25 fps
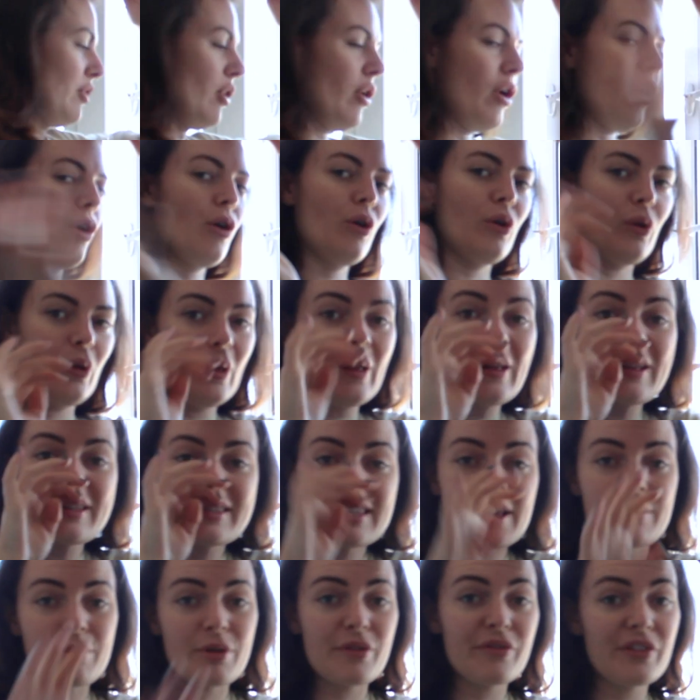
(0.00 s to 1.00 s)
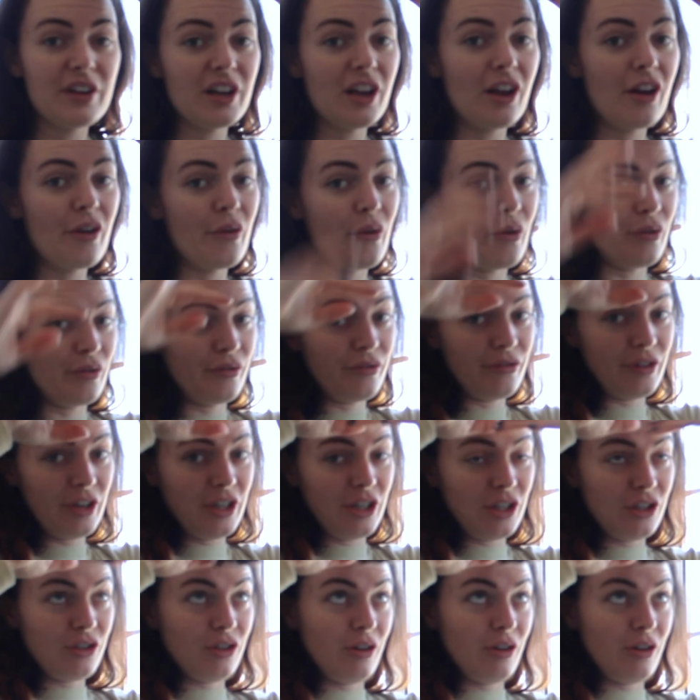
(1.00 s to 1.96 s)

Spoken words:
got a whole separate video on fringe